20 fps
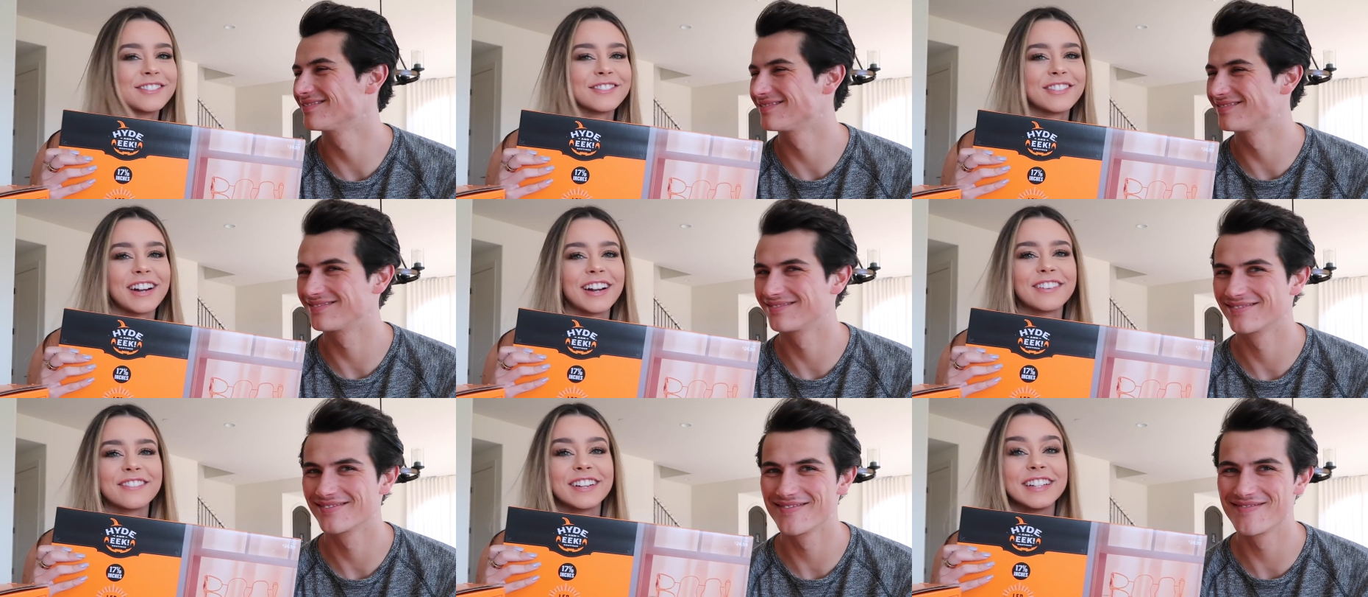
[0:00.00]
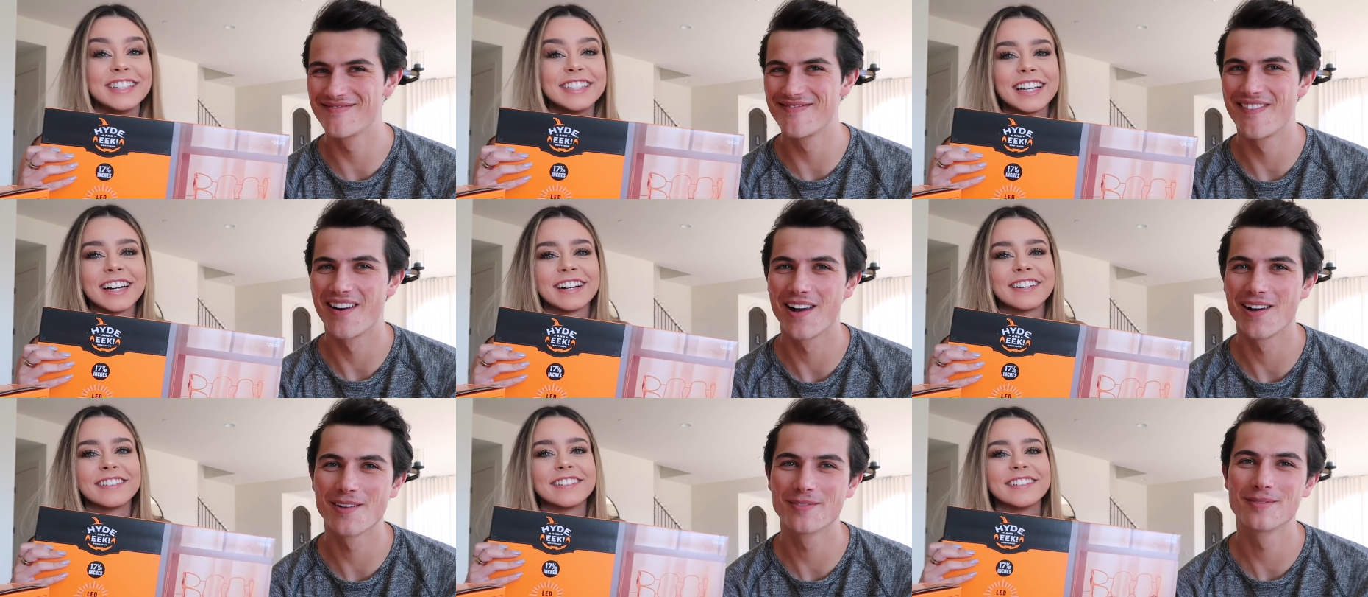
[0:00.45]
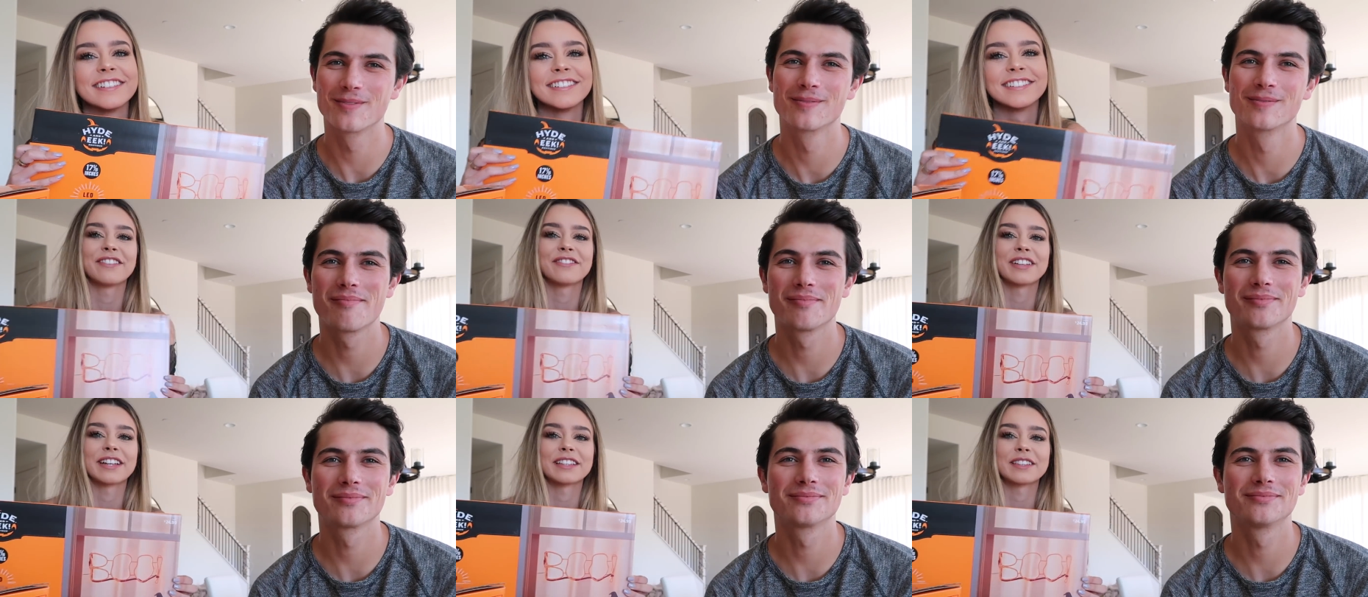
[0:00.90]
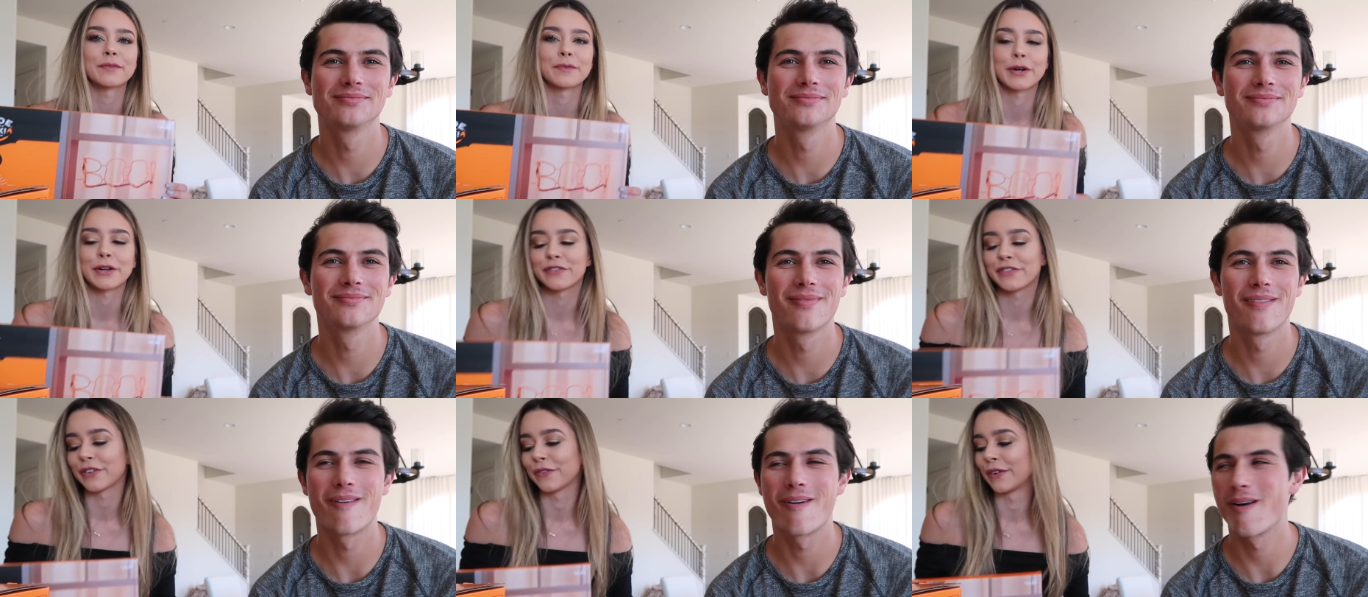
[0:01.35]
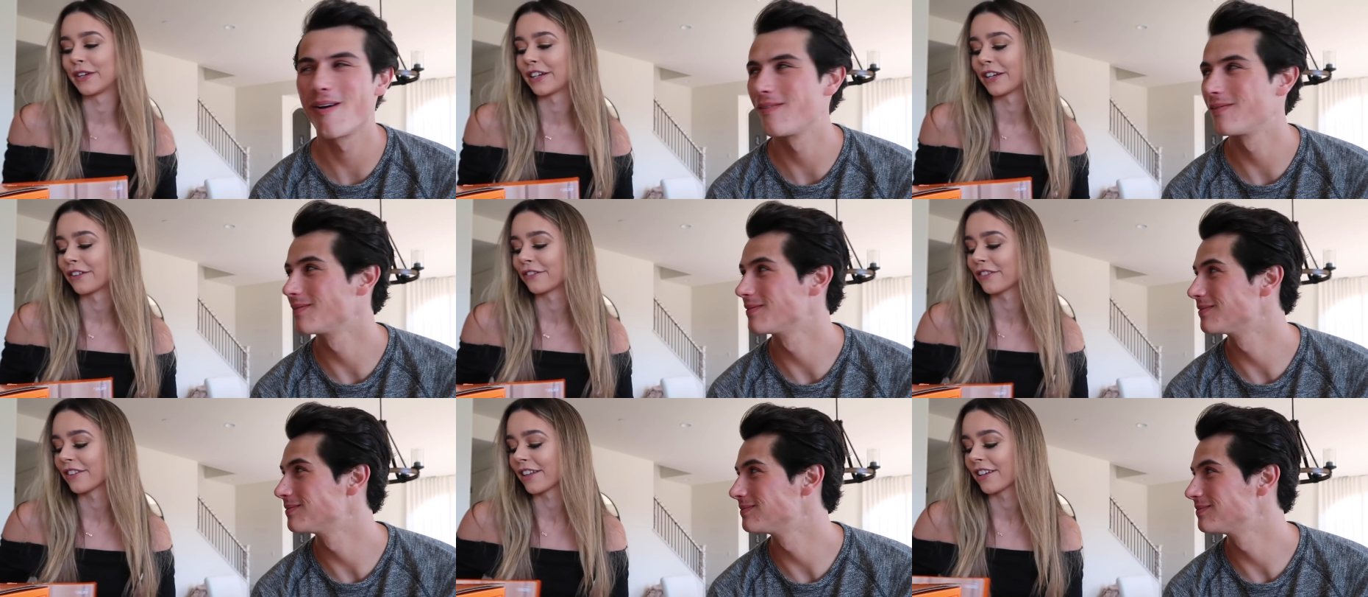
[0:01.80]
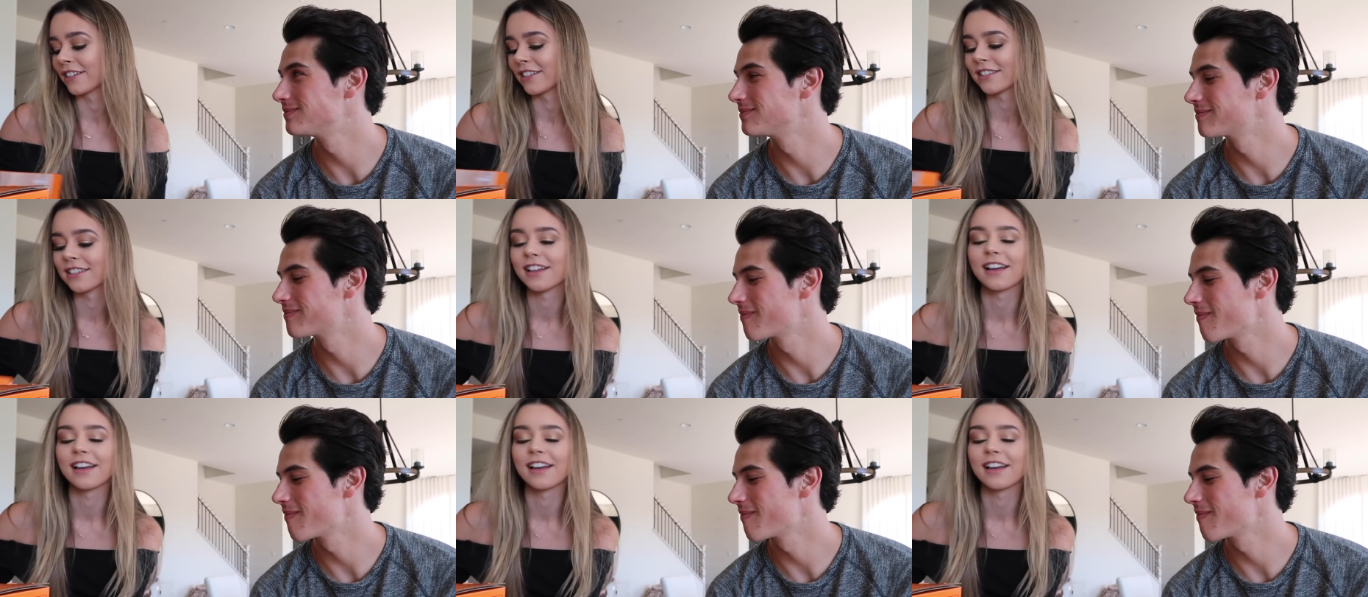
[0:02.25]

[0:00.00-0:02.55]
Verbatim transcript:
Speaker 1: for our window. We have like the perfect window for this.